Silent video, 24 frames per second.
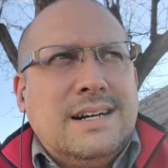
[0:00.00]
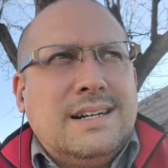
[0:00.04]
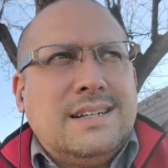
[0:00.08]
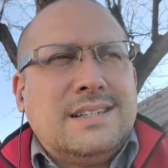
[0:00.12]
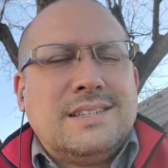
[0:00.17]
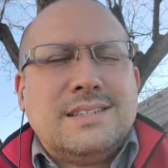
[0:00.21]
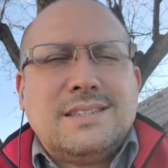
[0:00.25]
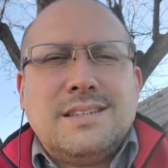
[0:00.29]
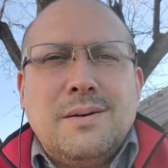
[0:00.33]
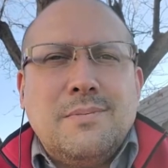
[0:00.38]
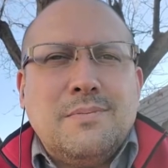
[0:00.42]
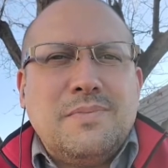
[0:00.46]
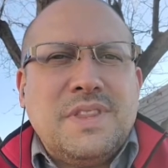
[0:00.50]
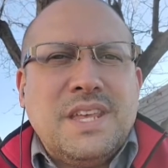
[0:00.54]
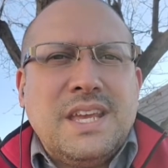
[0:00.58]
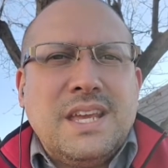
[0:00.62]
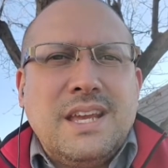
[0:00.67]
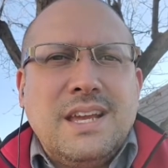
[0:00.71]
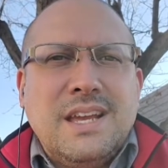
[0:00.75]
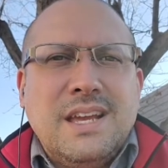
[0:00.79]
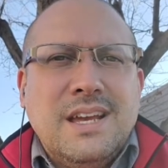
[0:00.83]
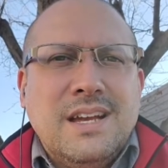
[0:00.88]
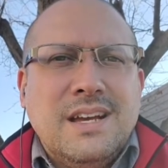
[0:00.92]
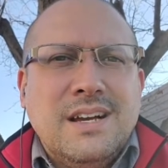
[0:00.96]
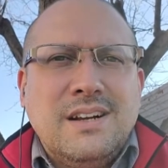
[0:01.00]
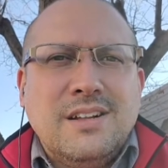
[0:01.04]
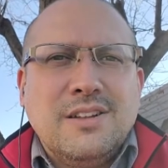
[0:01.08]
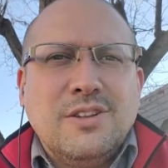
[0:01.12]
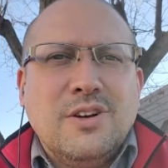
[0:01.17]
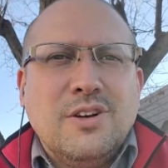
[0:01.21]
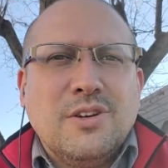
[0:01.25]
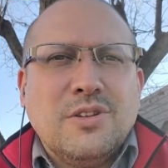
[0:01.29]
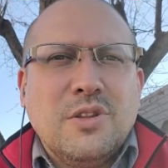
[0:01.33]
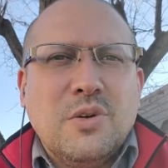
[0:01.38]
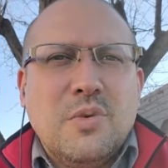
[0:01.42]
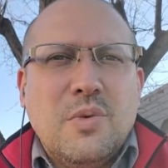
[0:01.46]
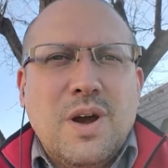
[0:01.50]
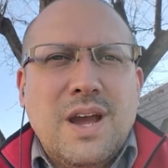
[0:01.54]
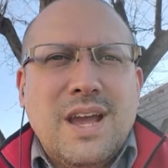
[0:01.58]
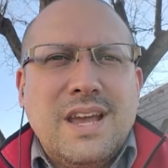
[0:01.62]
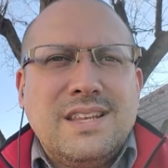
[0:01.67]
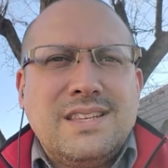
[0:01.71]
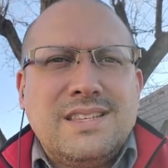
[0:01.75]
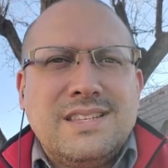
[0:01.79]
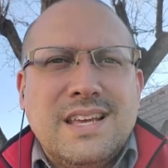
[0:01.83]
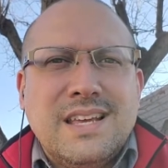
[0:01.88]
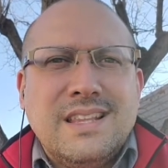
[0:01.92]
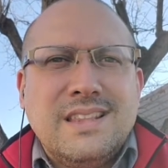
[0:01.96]
something along the way
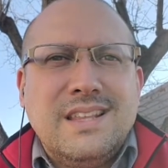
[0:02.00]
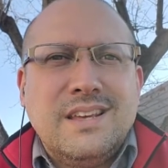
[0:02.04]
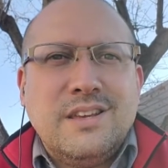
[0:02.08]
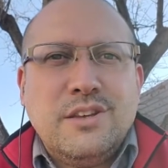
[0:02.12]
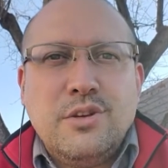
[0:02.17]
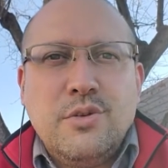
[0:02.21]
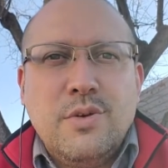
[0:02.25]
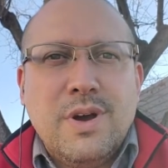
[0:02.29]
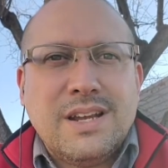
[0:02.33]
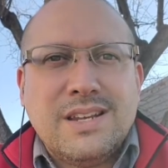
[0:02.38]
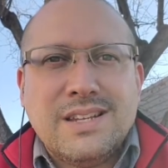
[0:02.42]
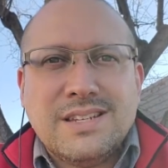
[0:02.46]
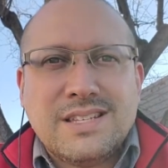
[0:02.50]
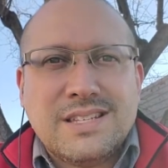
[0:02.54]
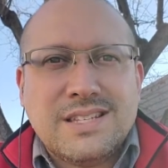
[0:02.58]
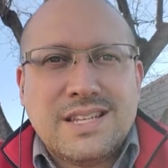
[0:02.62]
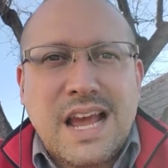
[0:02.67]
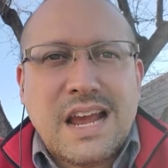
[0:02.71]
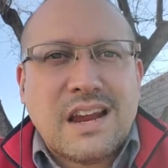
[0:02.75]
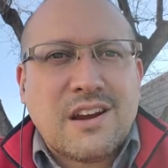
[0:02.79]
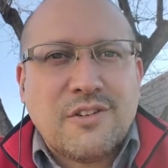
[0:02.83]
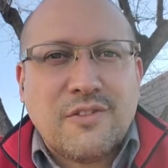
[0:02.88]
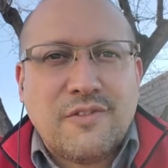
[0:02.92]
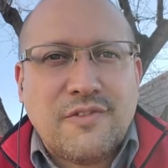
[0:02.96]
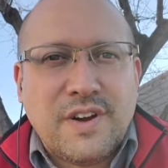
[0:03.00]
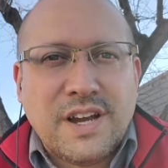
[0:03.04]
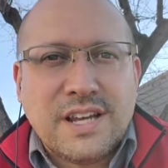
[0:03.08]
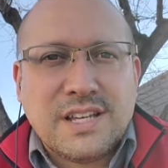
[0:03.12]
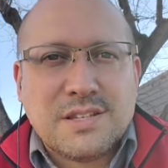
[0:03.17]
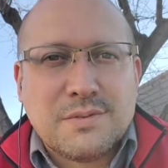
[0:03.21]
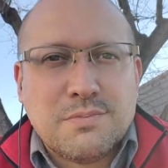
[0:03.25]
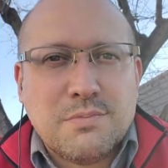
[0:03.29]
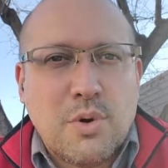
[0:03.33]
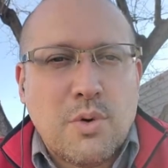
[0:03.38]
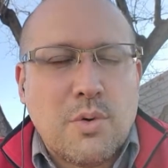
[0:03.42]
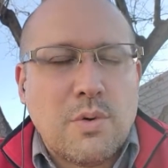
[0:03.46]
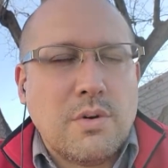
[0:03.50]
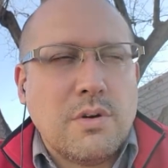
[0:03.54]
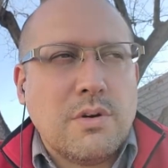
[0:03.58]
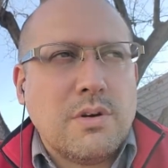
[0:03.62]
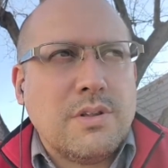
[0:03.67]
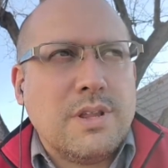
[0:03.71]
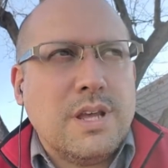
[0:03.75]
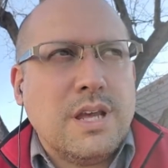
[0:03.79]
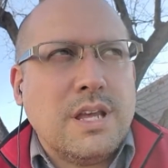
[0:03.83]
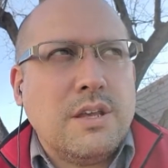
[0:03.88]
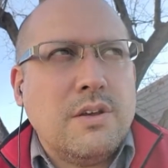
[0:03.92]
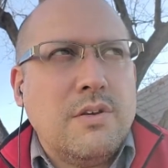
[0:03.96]
said that you had to sacrifice more, or
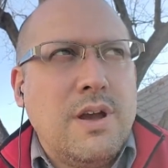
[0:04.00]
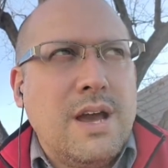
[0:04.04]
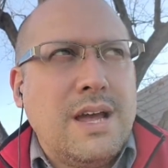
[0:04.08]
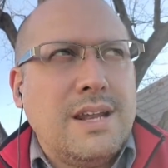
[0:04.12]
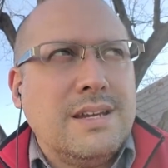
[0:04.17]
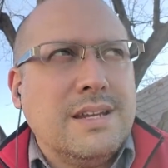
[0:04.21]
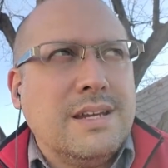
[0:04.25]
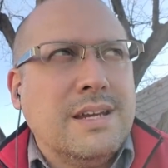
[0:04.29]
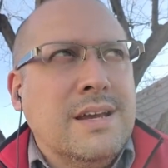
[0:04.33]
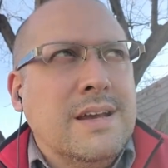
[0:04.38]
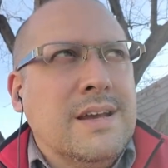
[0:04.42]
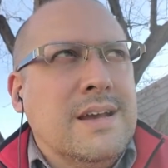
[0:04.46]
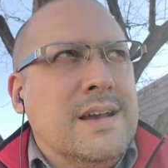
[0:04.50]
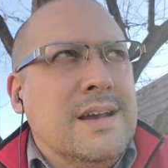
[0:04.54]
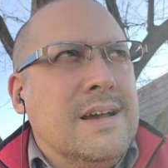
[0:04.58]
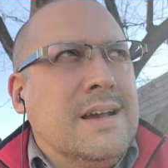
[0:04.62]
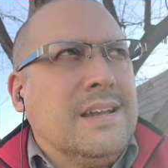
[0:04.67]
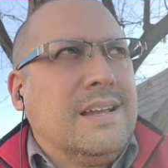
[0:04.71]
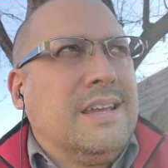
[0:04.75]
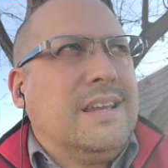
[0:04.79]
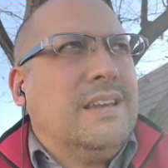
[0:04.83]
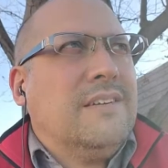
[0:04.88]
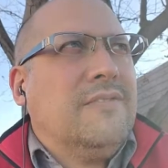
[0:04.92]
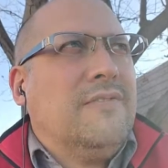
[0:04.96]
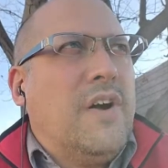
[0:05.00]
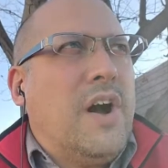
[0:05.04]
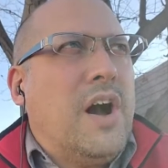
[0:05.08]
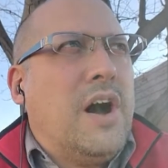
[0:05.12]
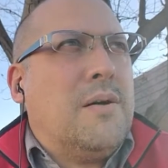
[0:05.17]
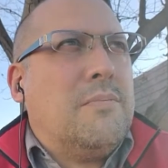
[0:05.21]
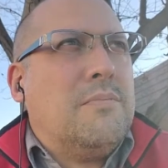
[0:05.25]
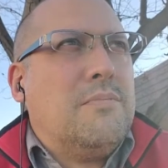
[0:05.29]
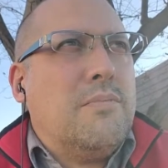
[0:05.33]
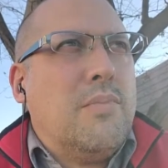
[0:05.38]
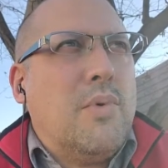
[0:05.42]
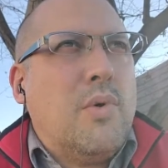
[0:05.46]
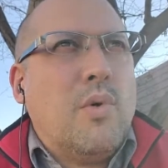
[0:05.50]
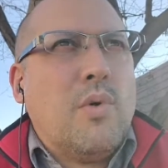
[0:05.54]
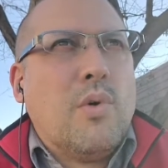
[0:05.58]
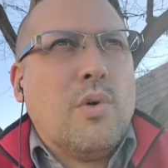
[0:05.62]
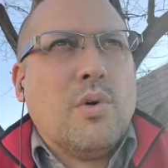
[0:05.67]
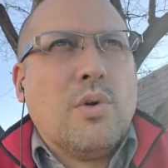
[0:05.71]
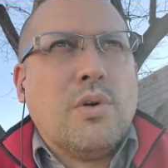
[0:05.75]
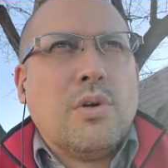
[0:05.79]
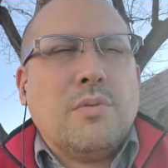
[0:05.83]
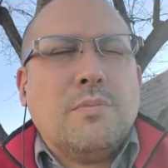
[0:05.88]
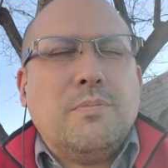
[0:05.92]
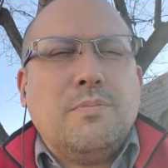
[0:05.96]
that you had to give up
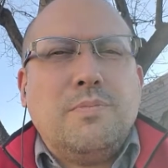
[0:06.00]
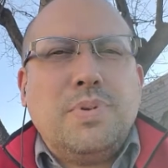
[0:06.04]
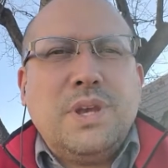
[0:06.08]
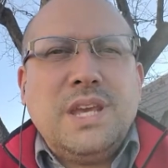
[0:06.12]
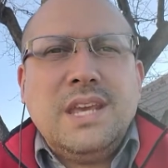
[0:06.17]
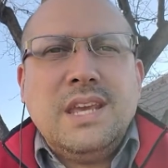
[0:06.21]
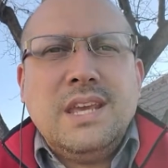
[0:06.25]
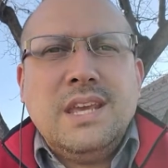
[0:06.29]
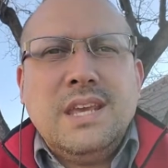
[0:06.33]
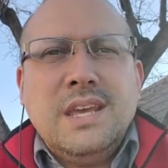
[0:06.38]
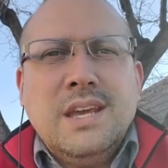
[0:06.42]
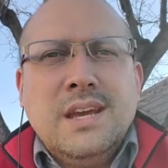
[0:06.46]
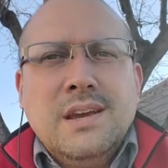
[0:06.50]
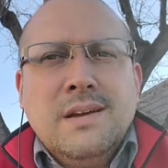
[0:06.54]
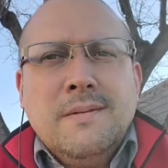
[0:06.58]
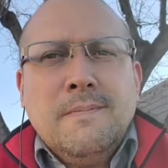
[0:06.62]
more, or be